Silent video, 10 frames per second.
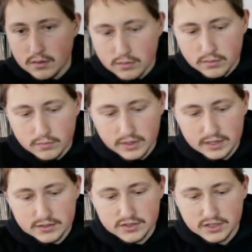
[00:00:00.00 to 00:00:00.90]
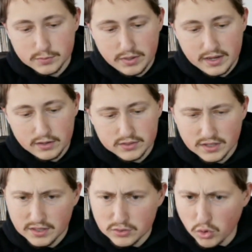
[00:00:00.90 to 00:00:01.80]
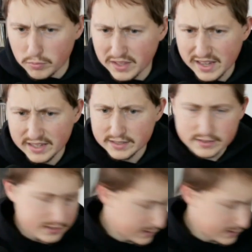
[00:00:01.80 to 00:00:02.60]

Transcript: We got 6 pounds. I think normally I get 6.